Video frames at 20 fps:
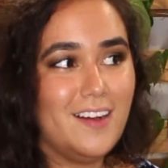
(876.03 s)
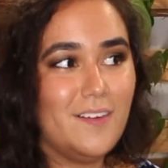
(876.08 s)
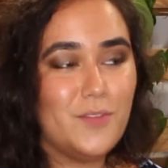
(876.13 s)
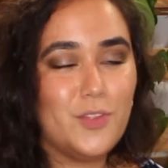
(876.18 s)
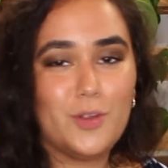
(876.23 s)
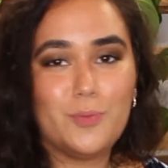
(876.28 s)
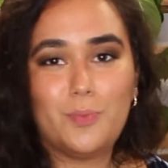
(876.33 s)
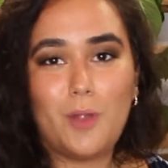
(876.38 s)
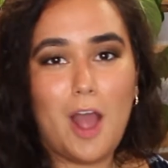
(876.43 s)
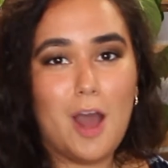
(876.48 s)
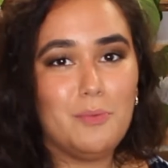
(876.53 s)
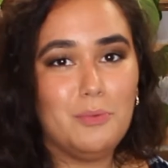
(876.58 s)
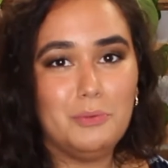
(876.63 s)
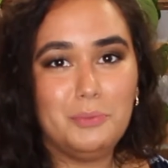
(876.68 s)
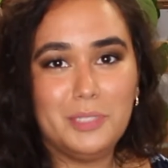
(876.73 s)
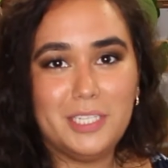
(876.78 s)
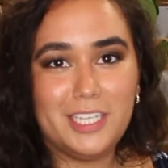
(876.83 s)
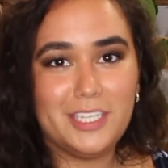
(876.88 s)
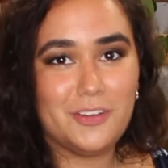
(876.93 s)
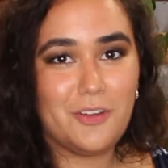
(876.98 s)
They're
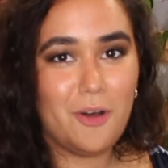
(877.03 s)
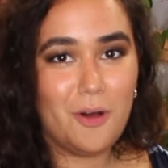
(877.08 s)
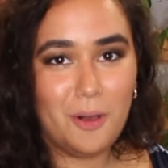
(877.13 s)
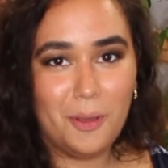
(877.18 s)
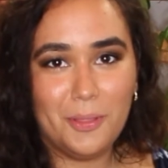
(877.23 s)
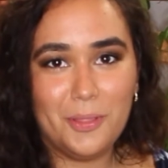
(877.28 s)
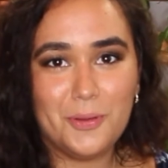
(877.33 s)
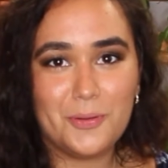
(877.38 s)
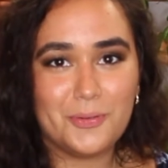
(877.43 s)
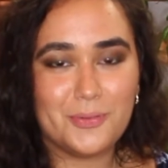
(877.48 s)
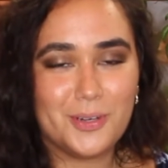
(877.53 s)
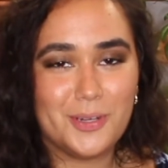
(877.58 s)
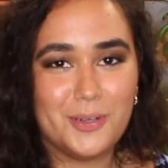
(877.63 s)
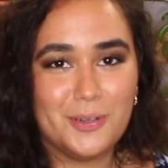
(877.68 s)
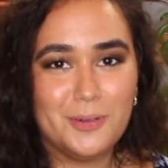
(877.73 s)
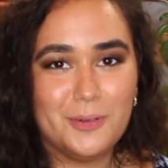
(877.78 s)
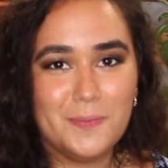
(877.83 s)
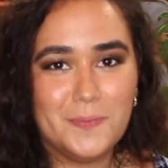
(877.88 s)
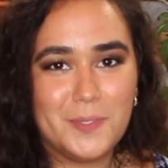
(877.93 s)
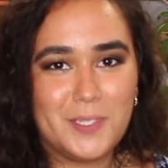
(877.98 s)
probably in all the
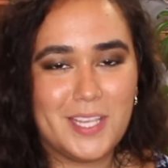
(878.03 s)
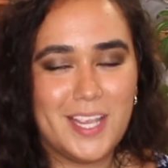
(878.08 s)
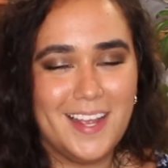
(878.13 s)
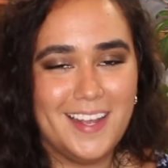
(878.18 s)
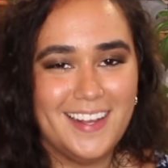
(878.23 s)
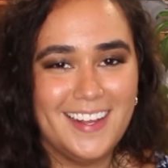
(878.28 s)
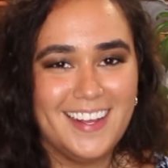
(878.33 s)
rooms